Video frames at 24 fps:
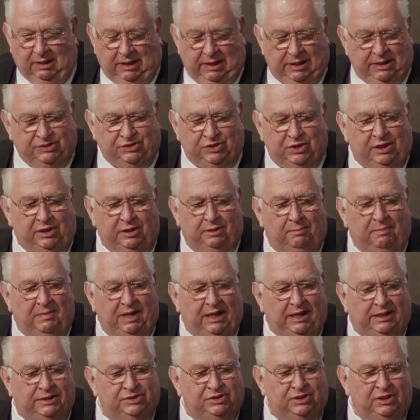Isn't it
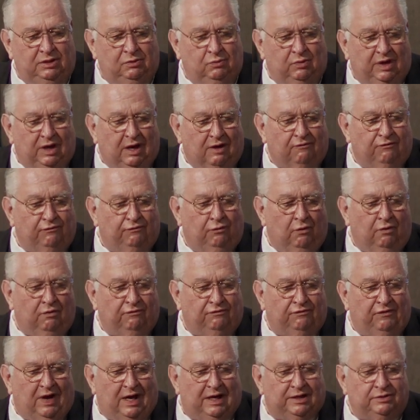amazing when our
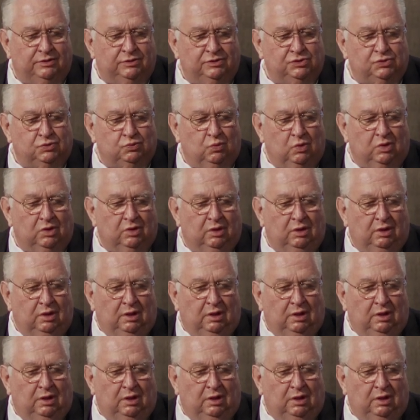forefathers were